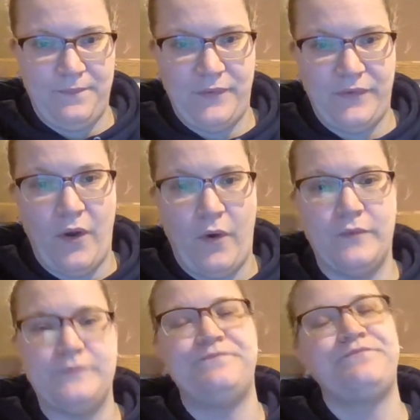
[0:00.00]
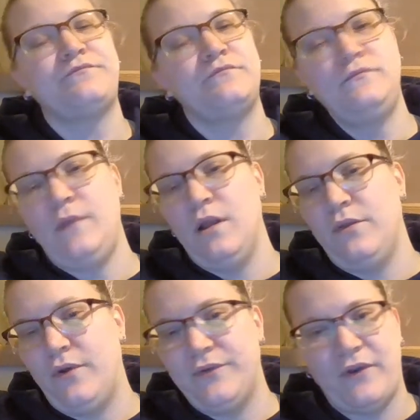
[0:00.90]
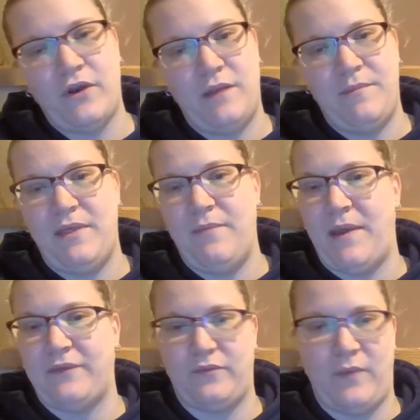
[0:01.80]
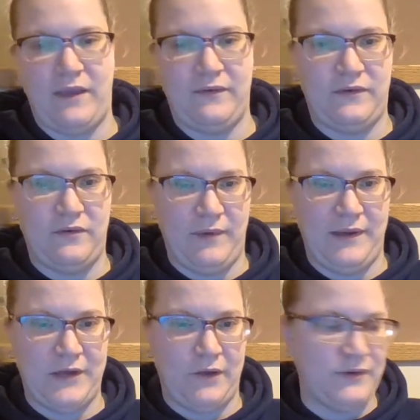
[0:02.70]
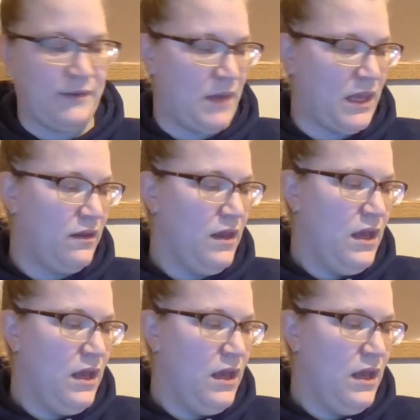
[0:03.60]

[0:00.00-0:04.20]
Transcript: So those are going to be the best ways to reach out to me.